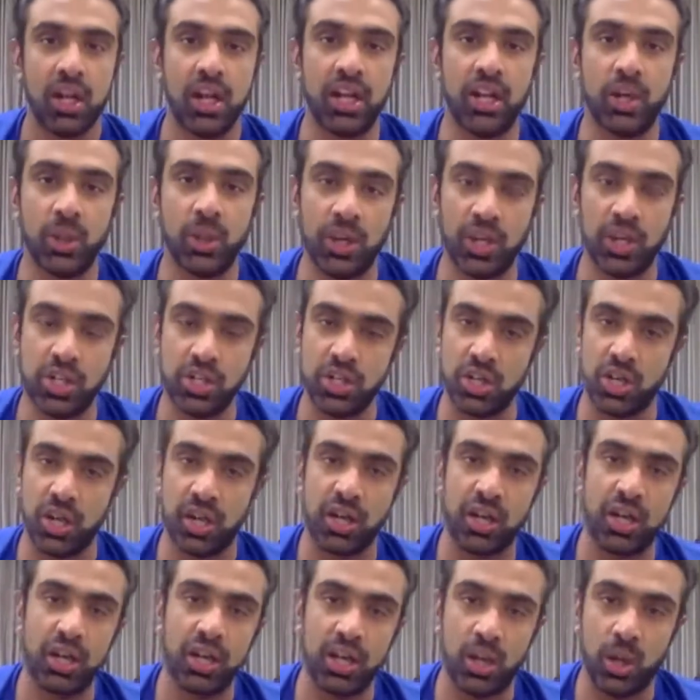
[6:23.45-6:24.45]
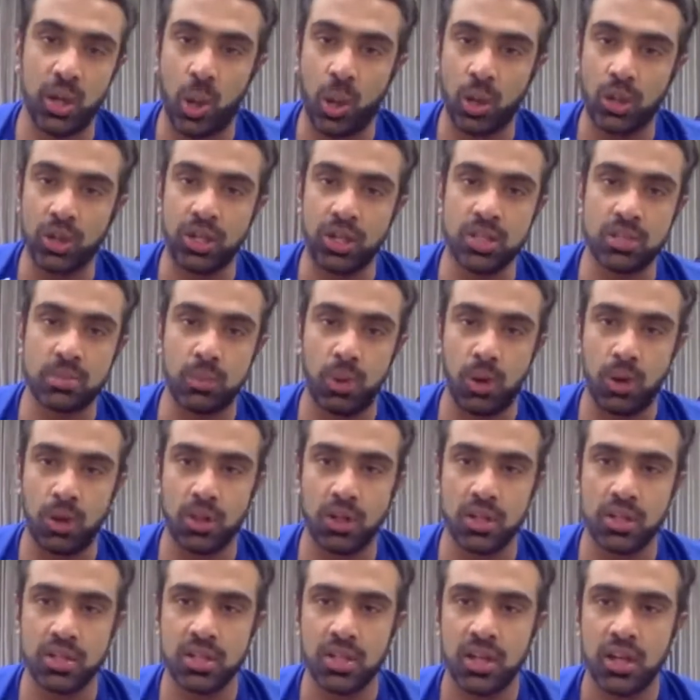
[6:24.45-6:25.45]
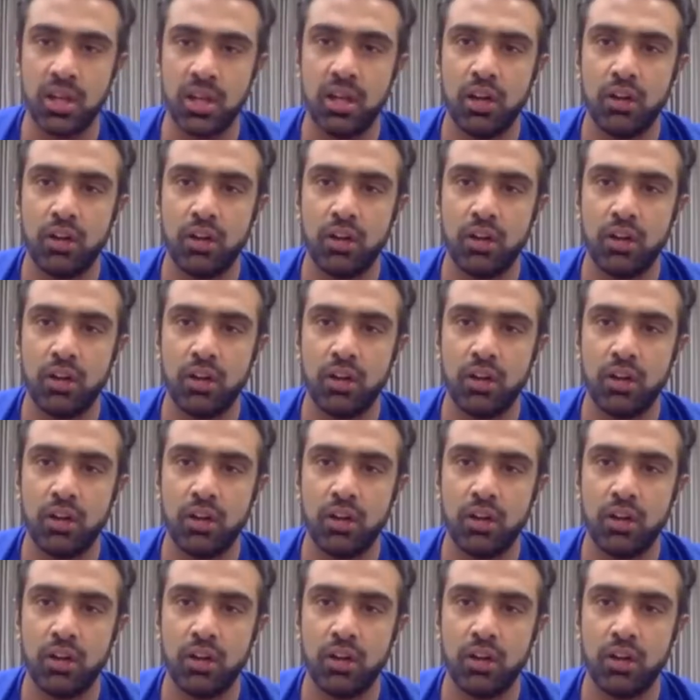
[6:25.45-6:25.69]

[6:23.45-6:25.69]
Indonesia, India, all these borders,